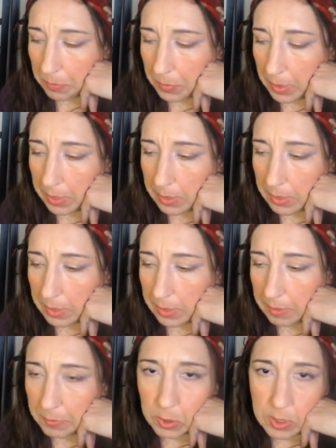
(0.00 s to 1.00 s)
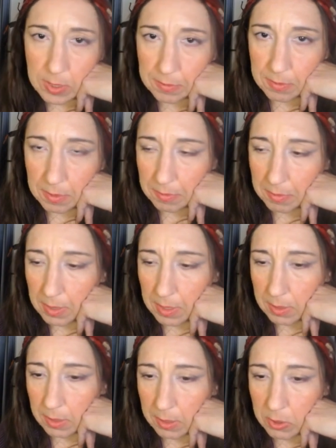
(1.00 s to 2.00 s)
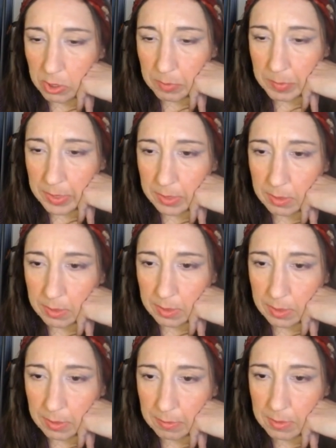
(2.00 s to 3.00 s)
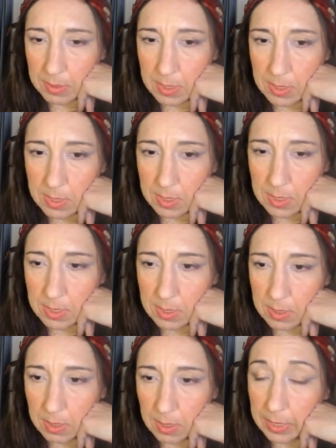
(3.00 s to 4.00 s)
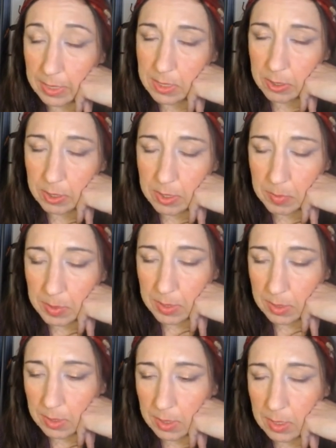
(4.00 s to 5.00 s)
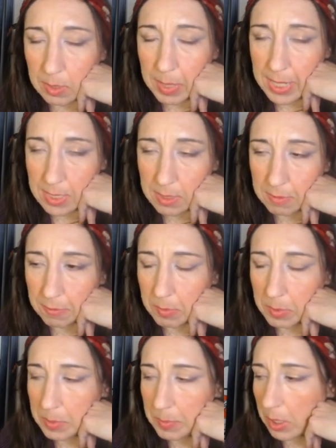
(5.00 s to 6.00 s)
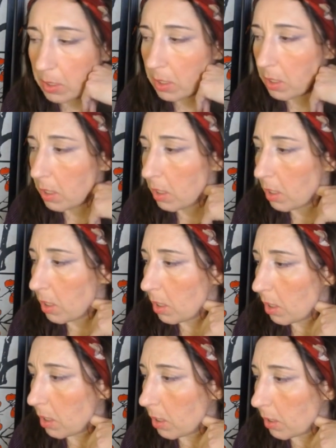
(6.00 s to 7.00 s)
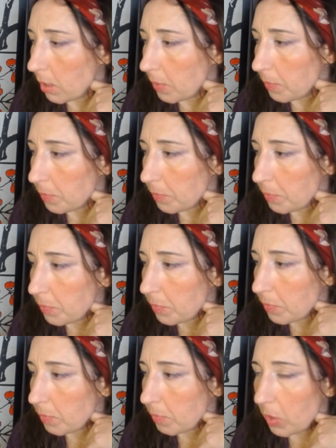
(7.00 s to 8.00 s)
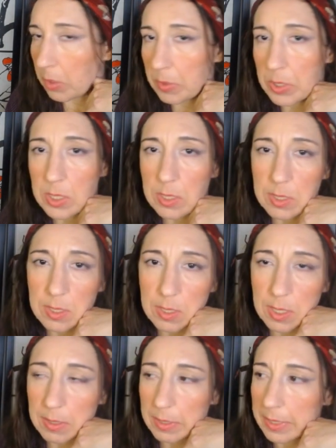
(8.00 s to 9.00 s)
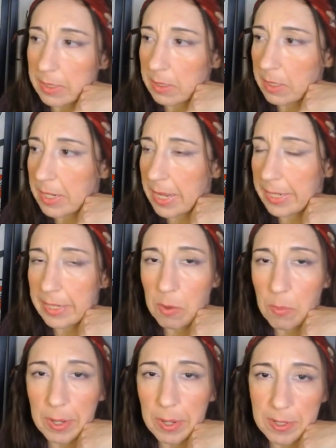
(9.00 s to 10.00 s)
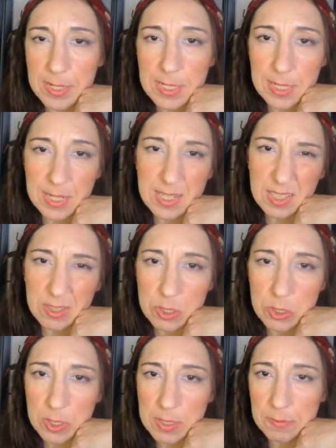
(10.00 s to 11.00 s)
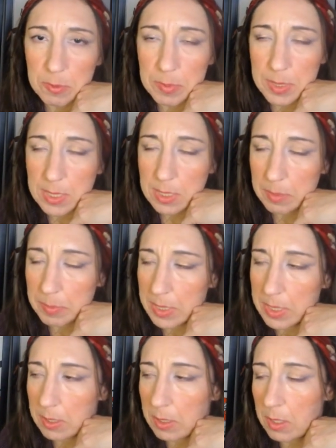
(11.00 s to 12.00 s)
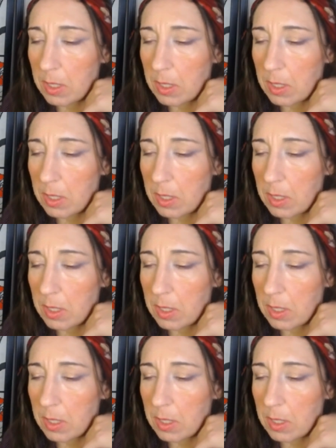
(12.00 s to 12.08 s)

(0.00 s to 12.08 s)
And of course I've had a lot of treatment, and it's I consider it to be in the past for the most part. It's kind of like a nagging awareness that it's a little stressful, but it's not a big deal.